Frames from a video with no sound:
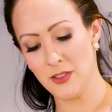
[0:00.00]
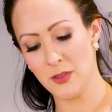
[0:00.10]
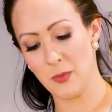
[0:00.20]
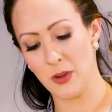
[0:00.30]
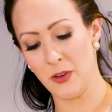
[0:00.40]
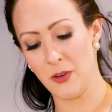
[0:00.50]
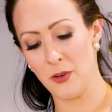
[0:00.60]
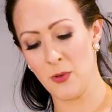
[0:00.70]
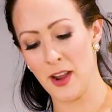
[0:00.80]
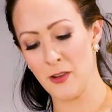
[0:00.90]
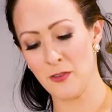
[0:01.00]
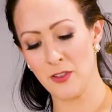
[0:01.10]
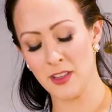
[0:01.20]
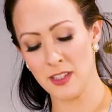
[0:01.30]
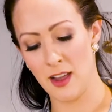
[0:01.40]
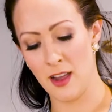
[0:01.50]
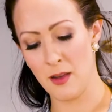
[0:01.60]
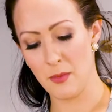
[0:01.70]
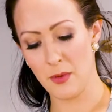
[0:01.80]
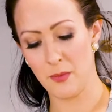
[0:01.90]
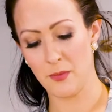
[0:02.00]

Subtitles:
sprinkle right over the top.